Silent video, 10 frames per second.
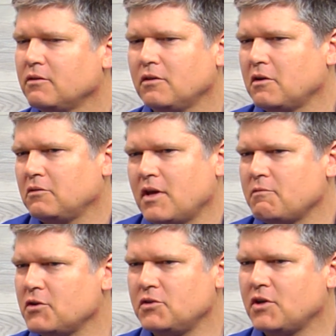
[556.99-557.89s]
I love
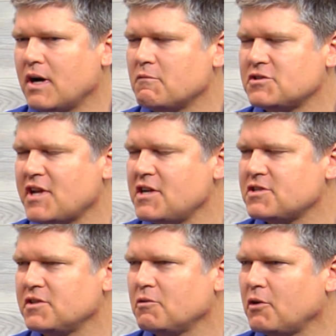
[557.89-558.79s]
a good
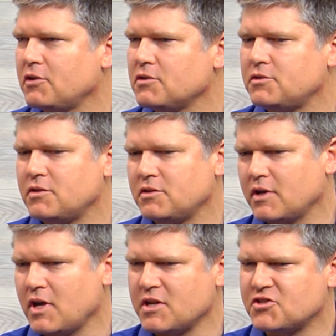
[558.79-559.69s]
conversation or a good
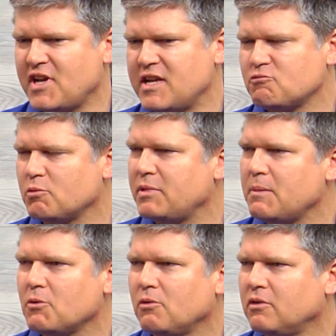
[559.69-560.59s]
exchange with
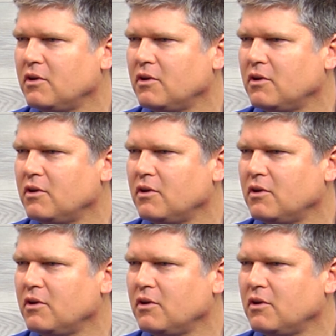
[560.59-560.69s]
people.